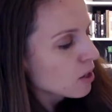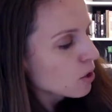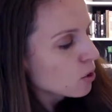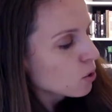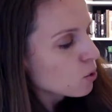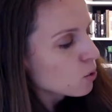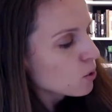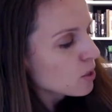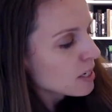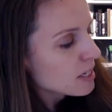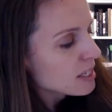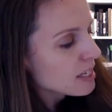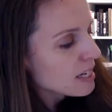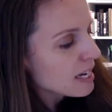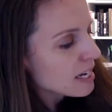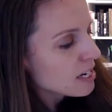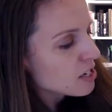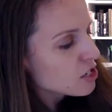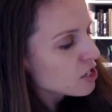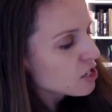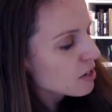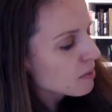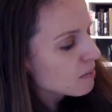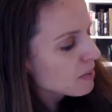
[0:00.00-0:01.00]
who could
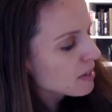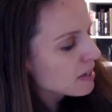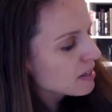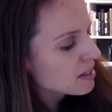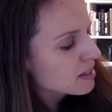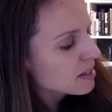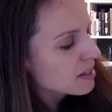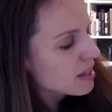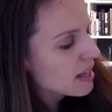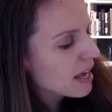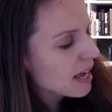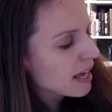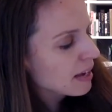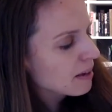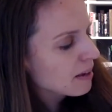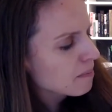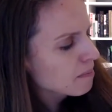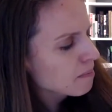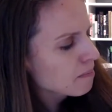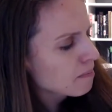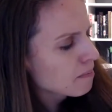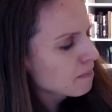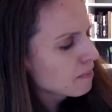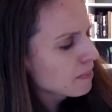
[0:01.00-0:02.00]
teach him this
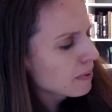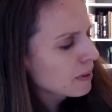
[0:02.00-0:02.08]
thing,